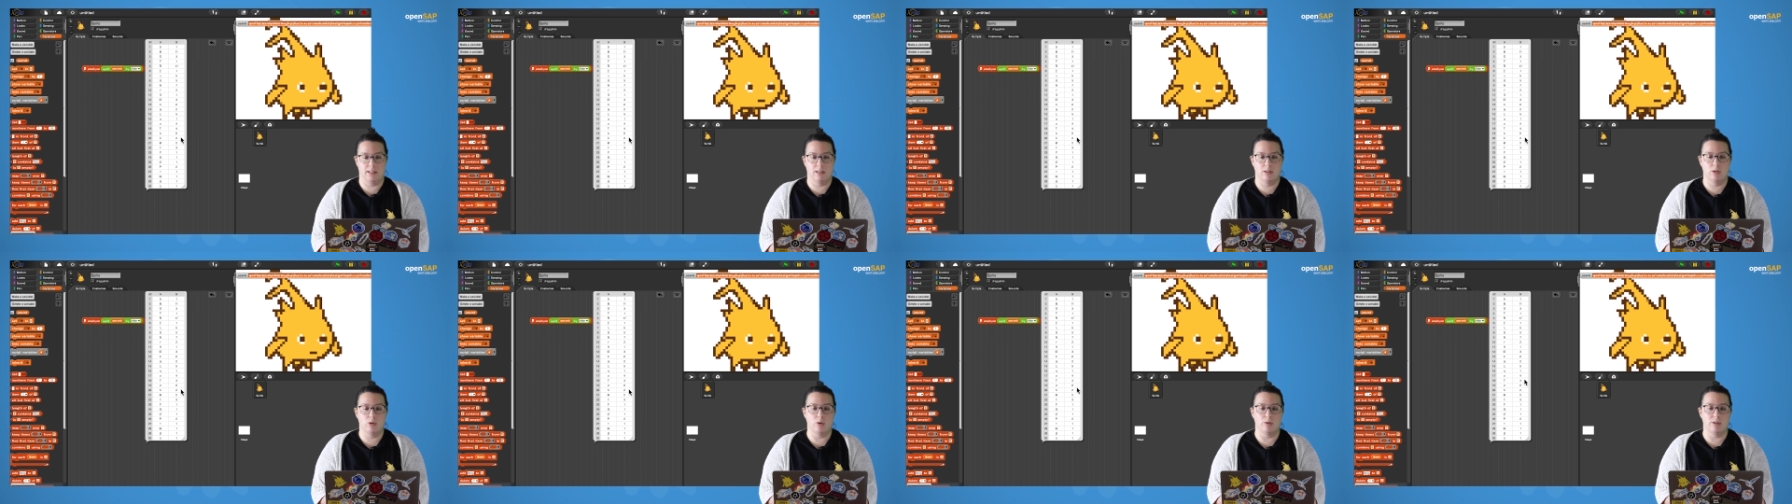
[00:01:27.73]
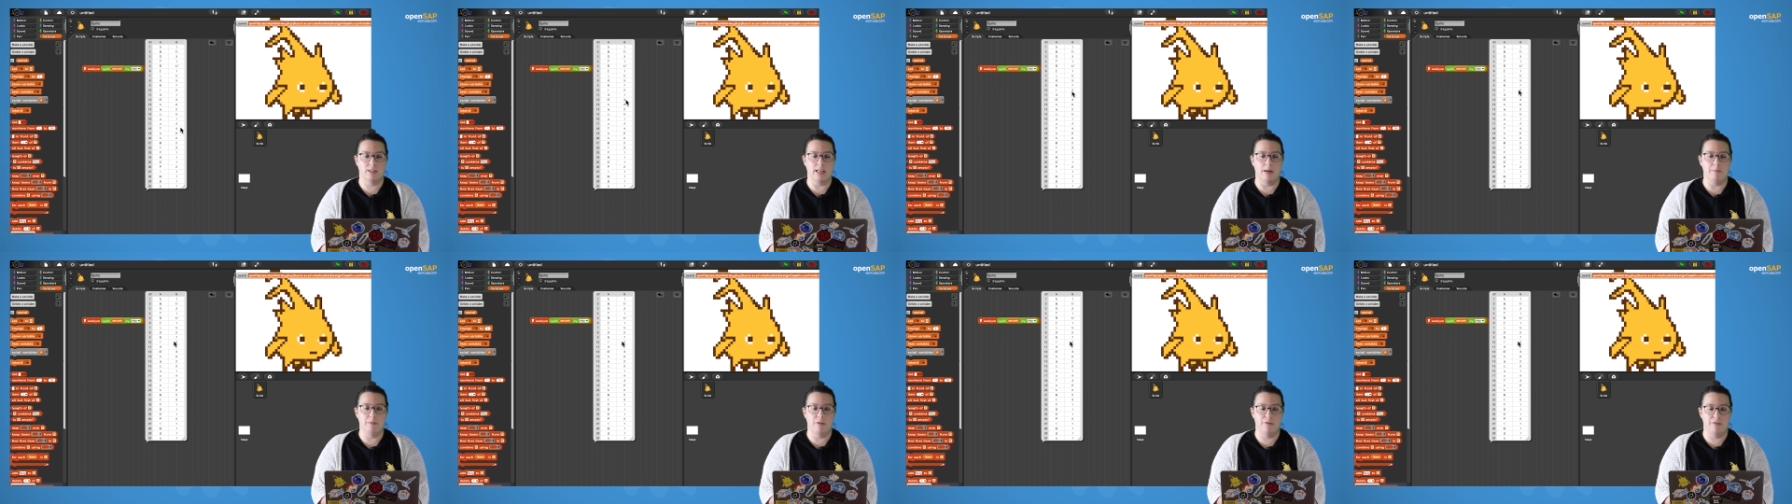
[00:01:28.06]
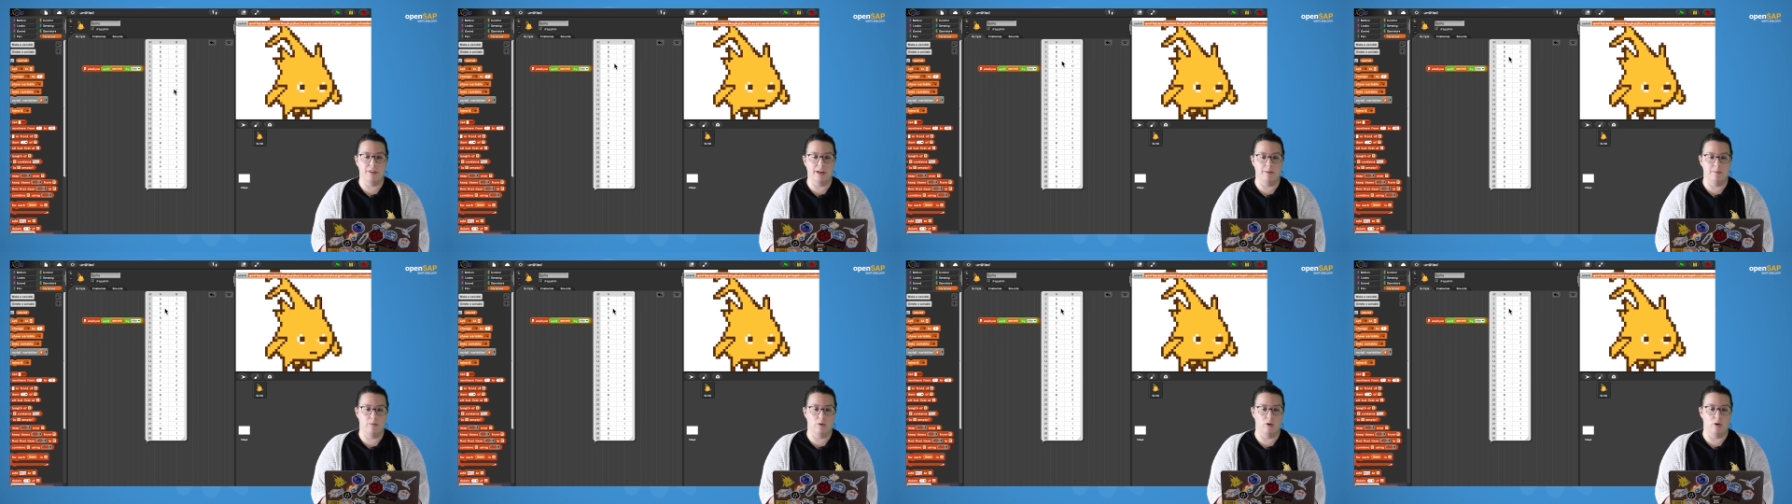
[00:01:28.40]
So some of
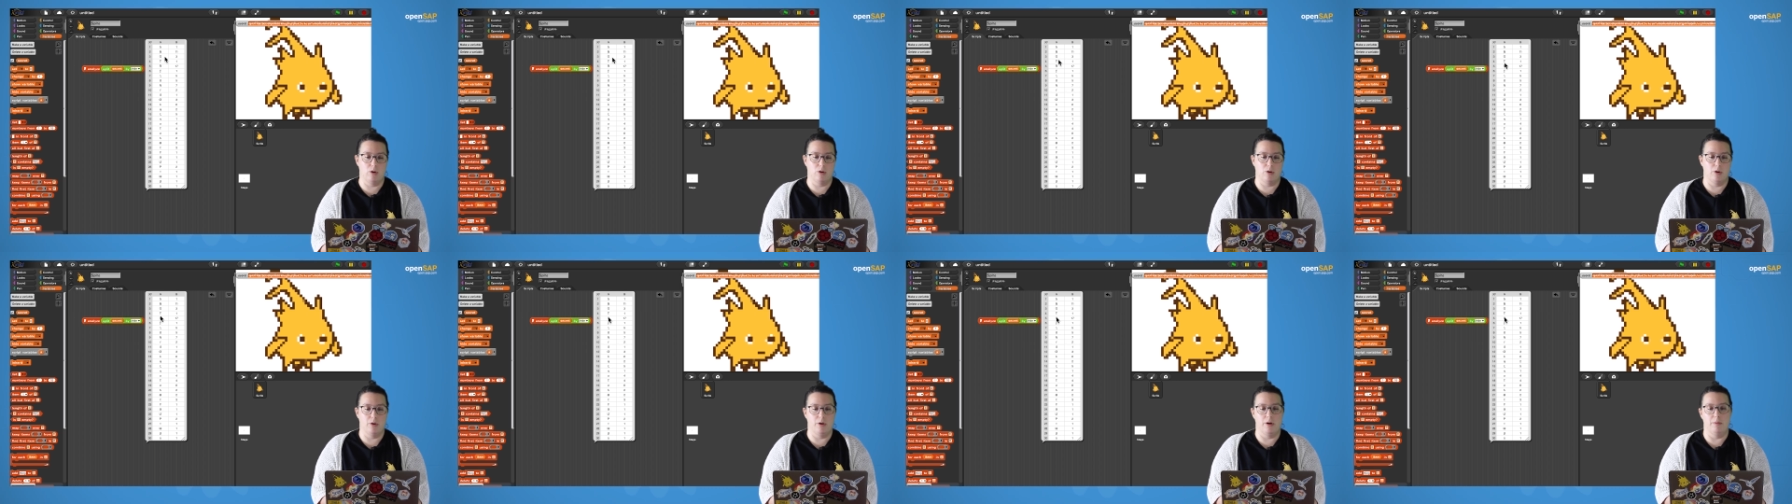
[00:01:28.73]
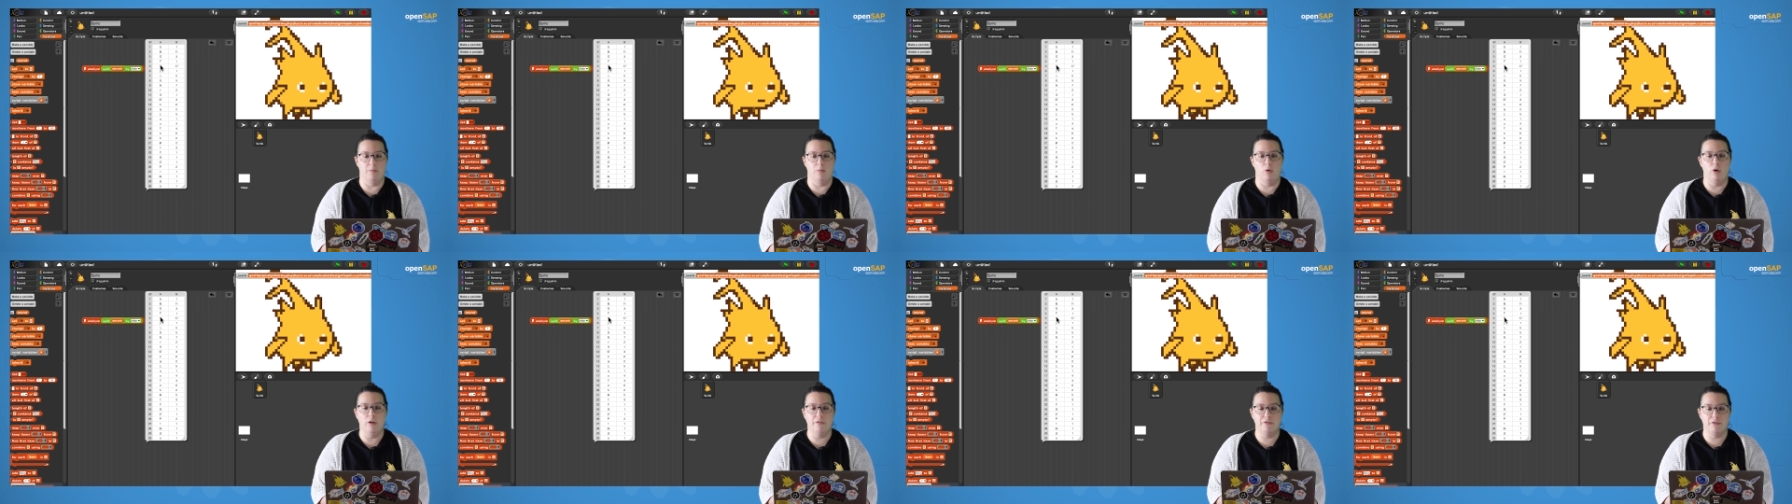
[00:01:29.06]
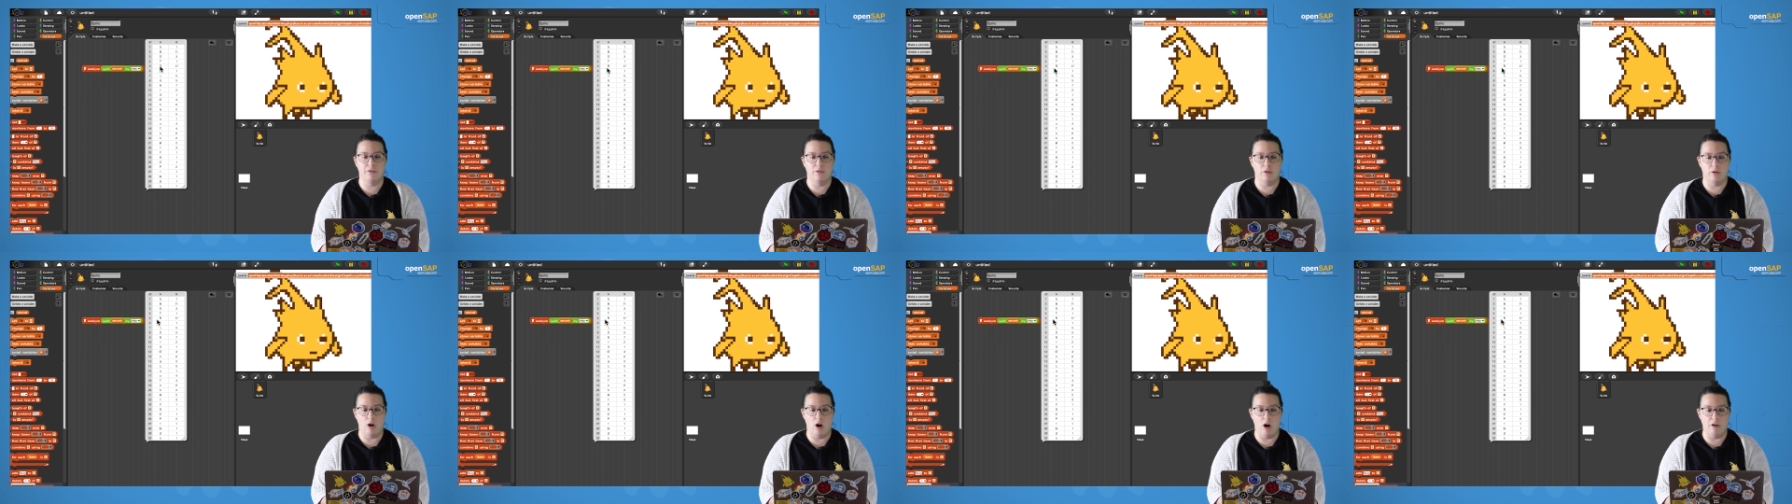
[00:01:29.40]
them occur more
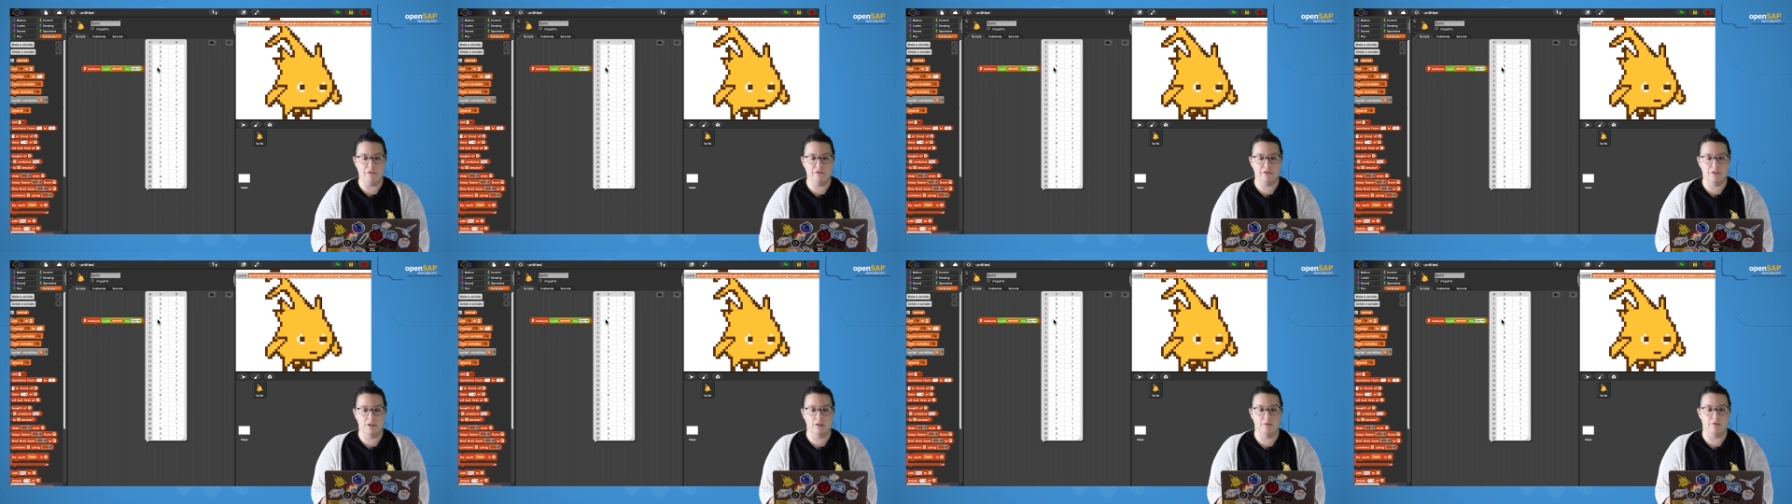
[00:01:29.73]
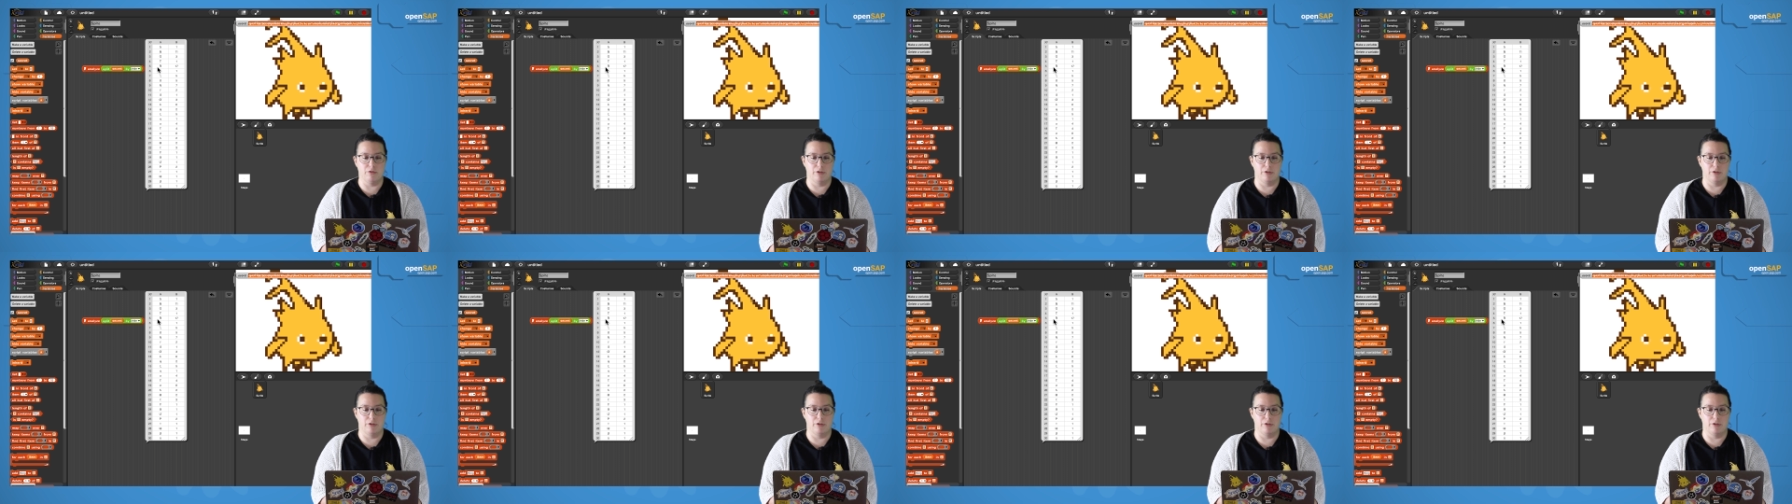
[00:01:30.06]
often.